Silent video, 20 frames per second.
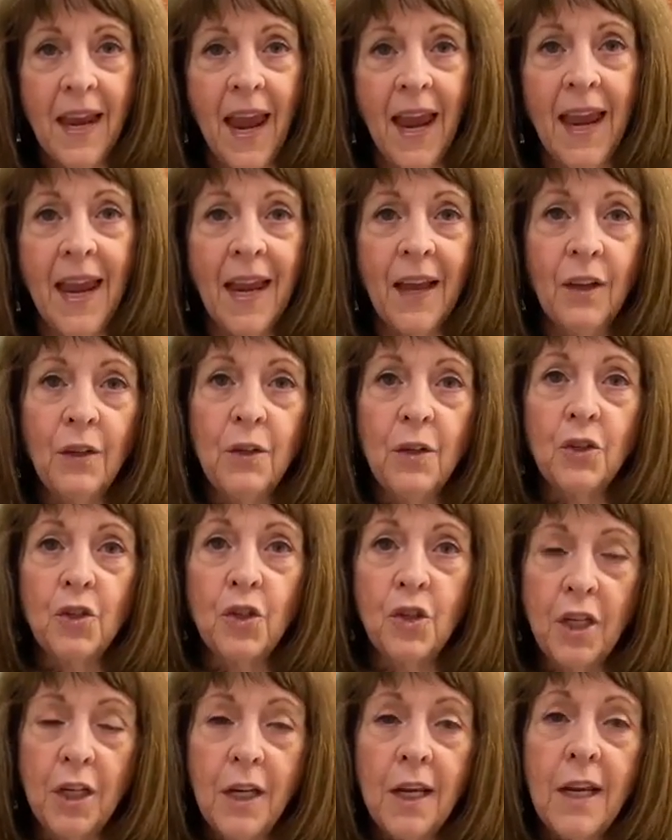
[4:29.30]
and
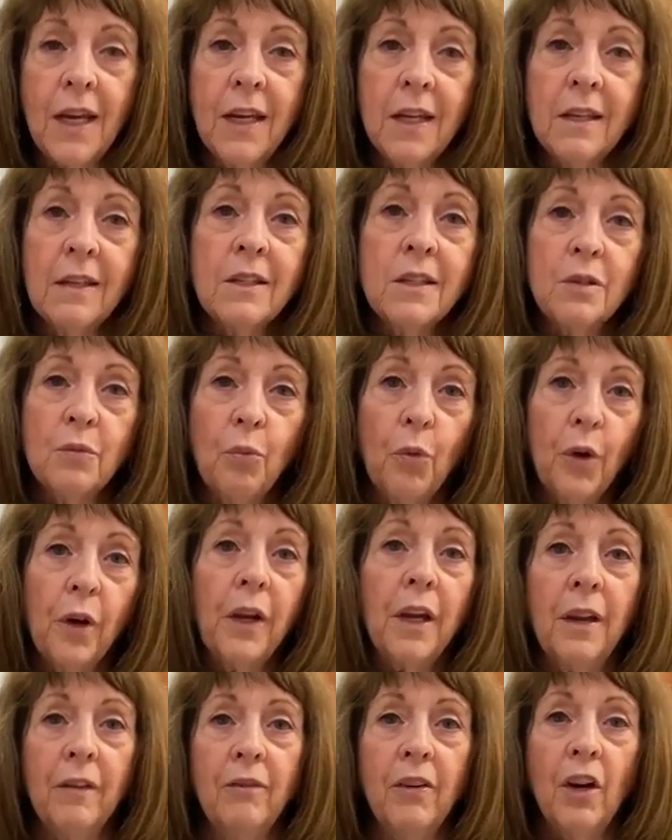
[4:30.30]
she is
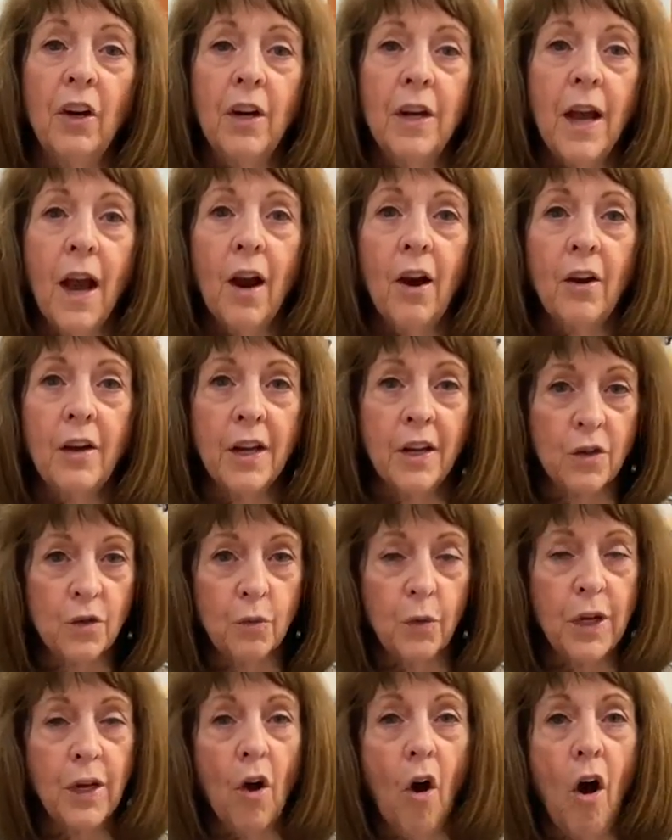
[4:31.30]
working very hard, as
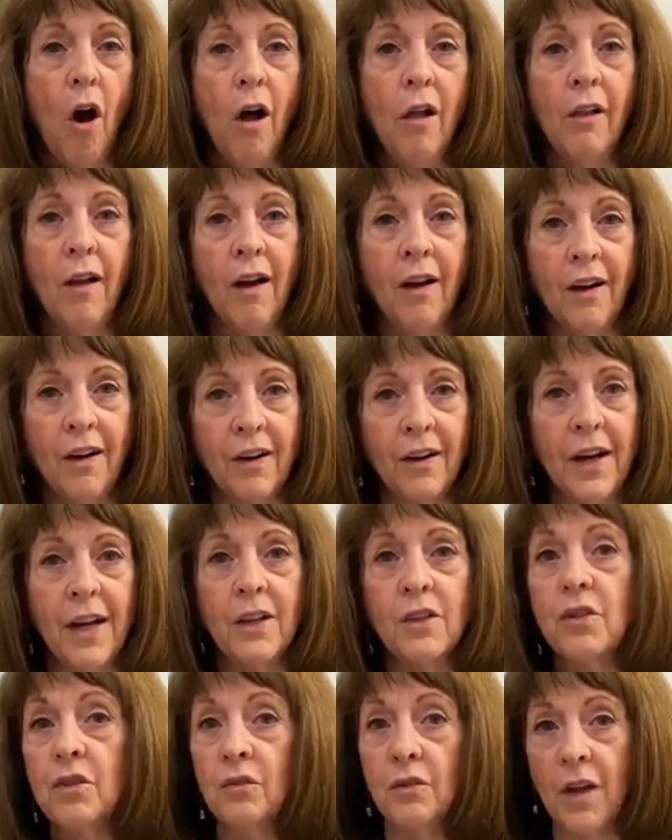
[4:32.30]
we all are.
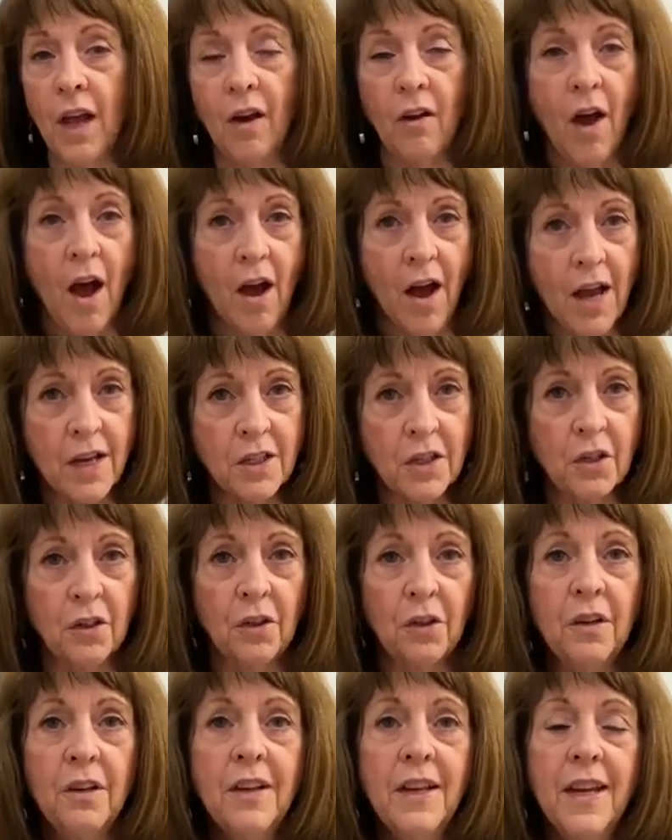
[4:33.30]
And so now
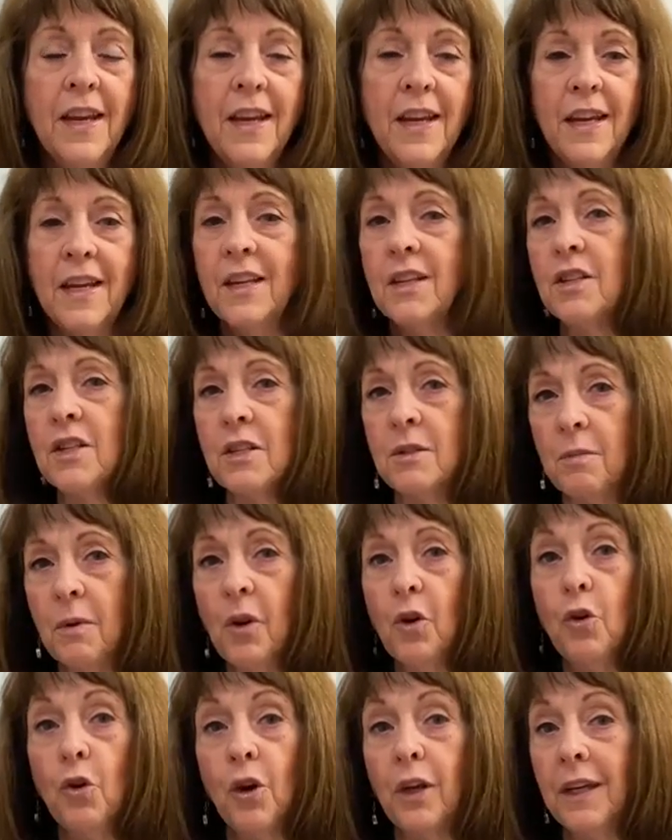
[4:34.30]
Oscar is
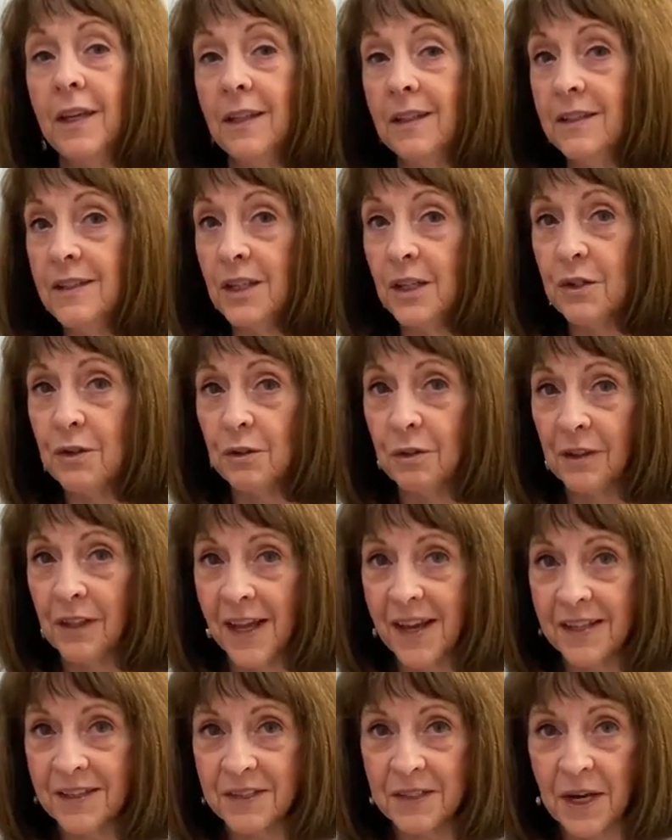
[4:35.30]
cooking dinner
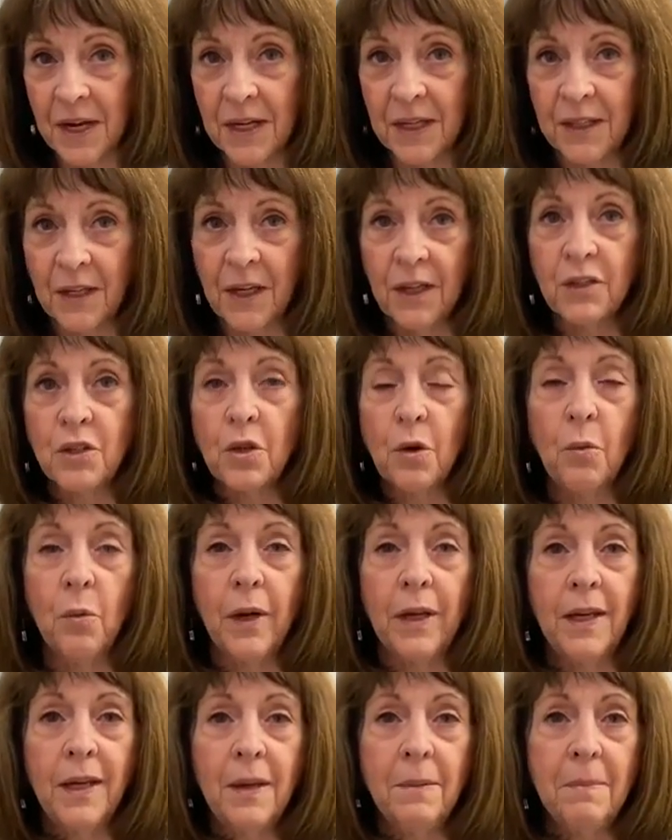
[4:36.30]
last night. And so
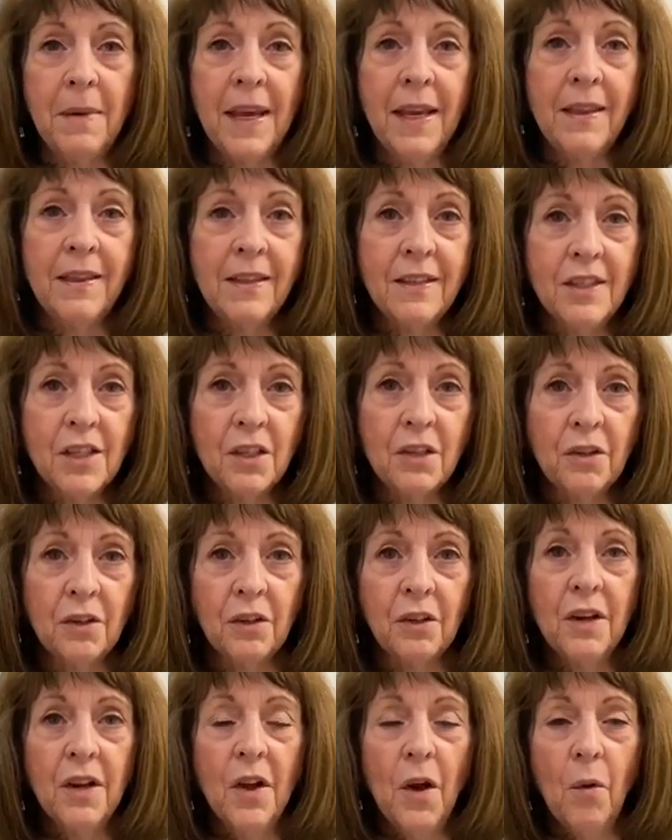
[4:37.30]
when he made the
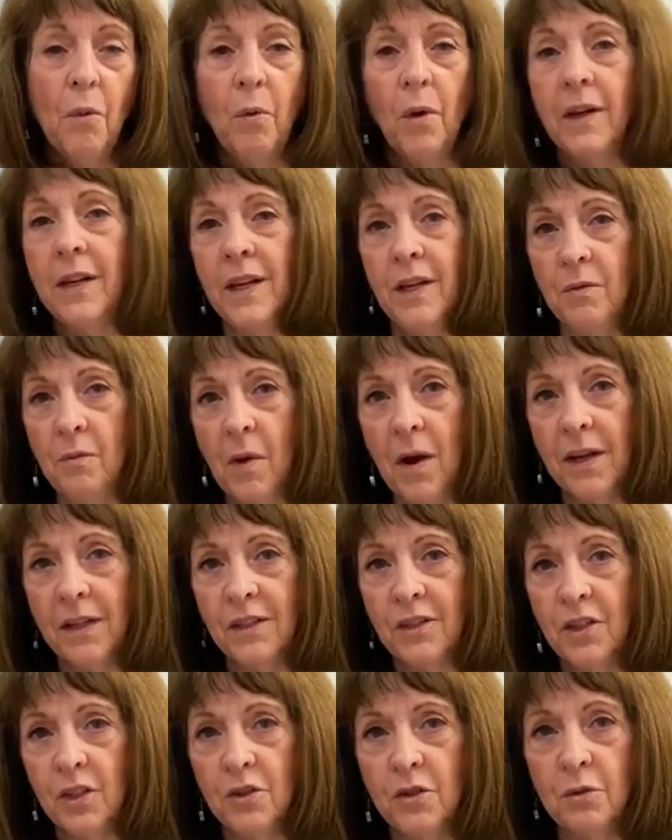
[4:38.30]
dinner, what he
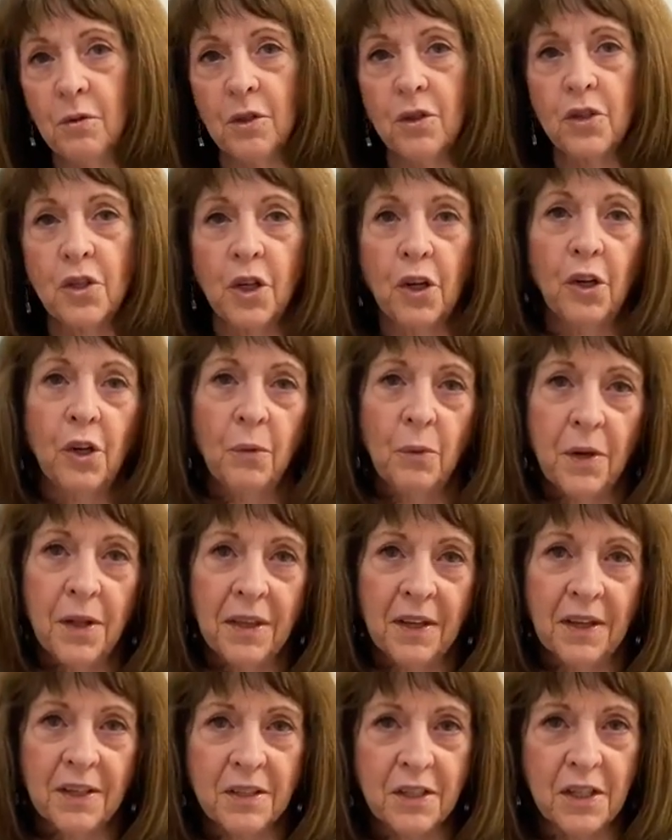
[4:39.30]
wanted to do is share it with
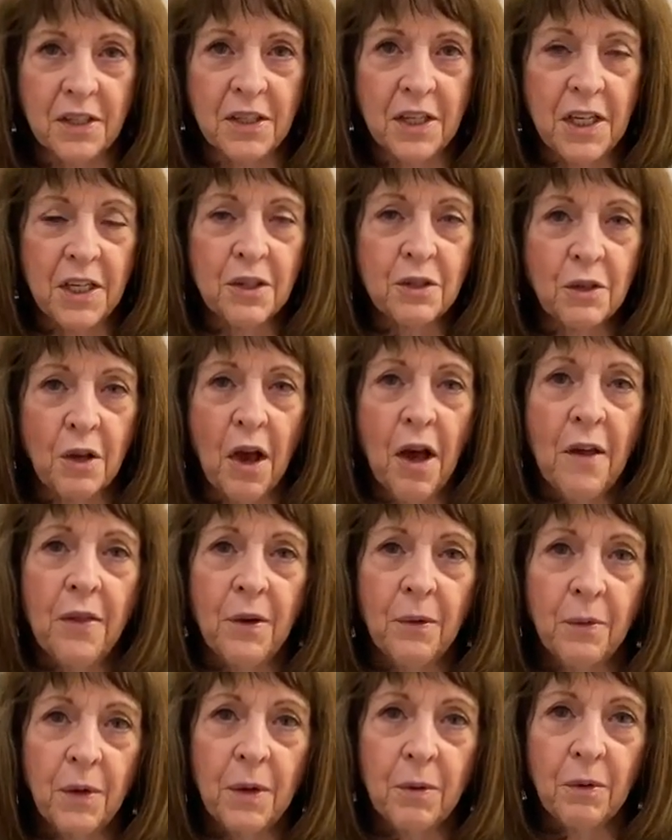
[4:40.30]
us because he saw
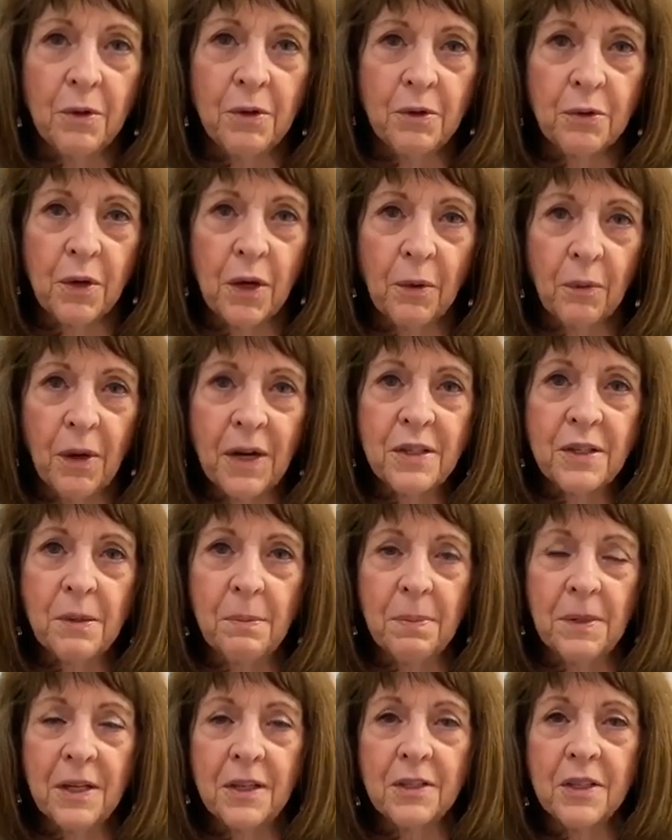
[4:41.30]
that we were doing
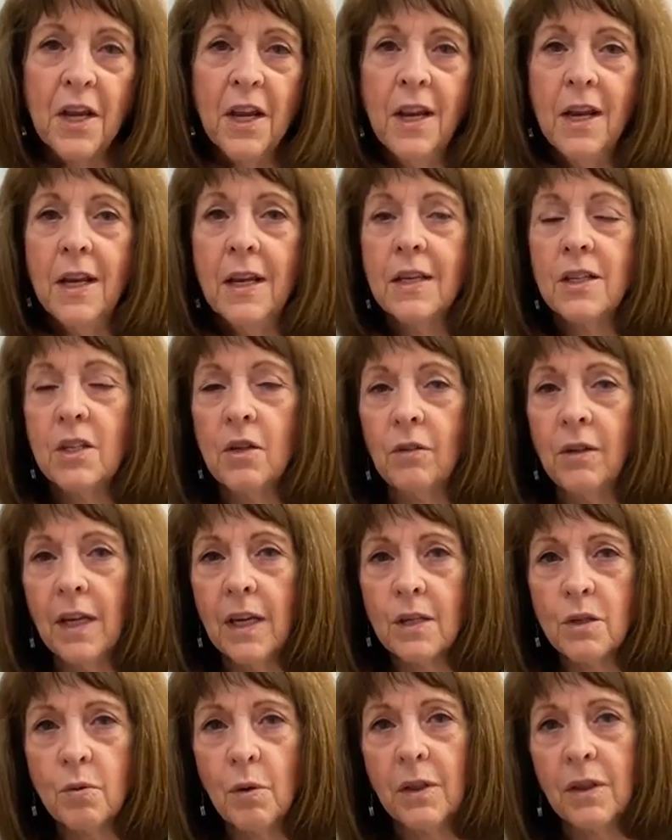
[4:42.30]
recipes. So
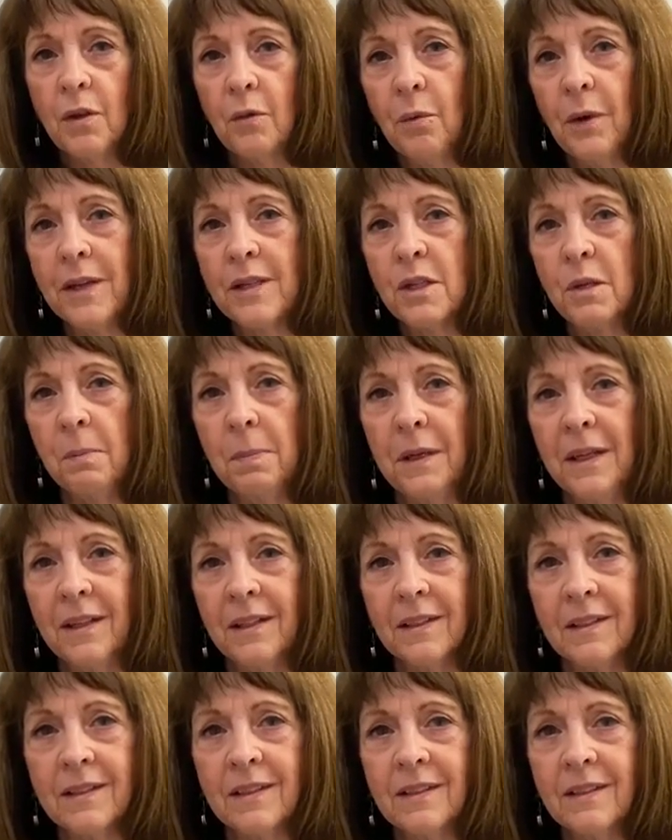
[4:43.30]
guess what the recipe
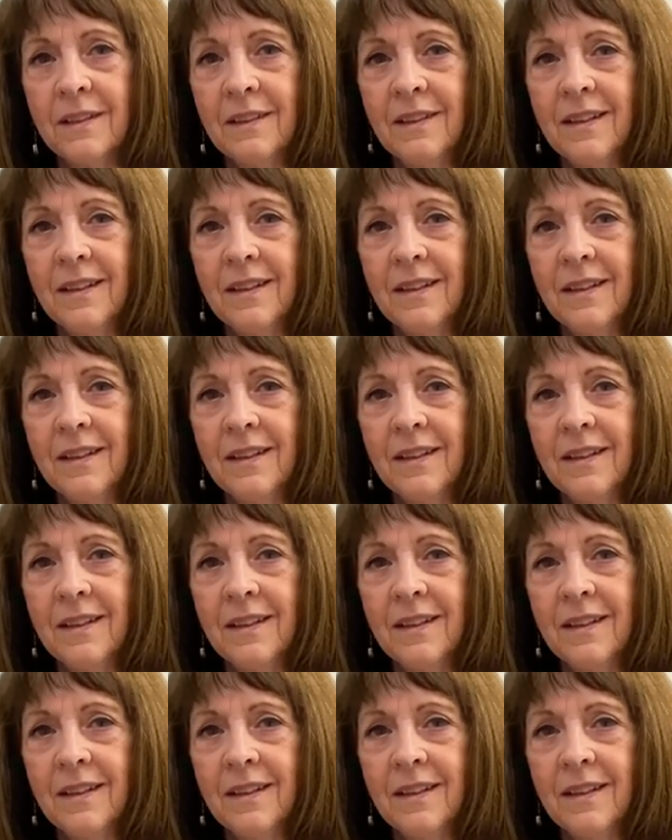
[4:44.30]
is?